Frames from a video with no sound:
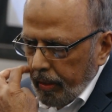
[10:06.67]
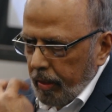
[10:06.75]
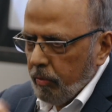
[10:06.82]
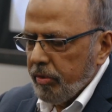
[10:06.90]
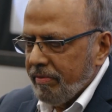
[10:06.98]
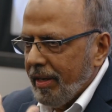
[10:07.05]

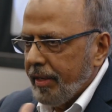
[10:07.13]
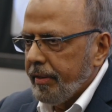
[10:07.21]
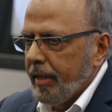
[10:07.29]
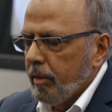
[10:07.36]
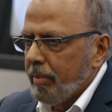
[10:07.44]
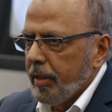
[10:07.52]
it was
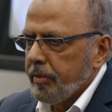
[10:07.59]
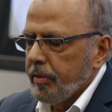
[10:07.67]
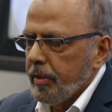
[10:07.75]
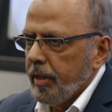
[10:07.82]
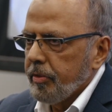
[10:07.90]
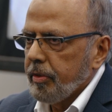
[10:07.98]
vetted out by
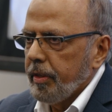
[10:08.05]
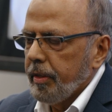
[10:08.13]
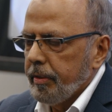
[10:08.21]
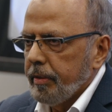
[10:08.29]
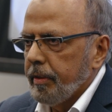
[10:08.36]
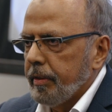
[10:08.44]
TSA
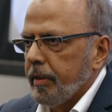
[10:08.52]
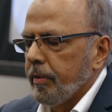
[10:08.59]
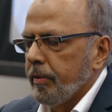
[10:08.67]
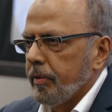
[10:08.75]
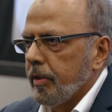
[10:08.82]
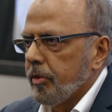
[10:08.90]
and
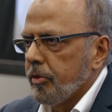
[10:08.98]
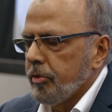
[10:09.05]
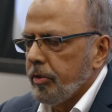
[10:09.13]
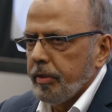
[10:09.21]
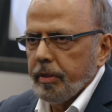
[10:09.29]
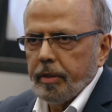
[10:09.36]
other
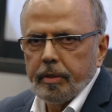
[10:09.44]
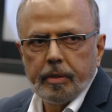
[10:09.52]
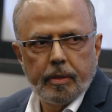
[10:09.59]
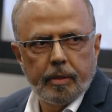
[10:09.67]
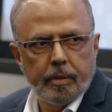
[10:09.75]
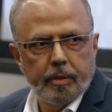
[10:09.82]
industry
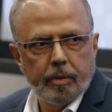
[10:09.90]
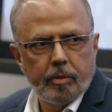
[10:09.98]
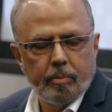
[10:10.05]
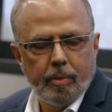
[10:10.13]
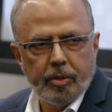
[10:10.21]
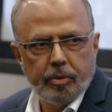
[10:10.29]

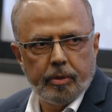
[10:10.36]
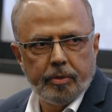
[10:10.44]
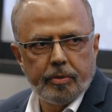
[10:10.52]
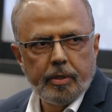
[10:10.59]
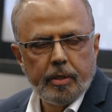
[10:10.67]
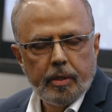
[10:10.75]

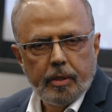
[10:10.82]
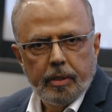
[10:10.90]
specialists,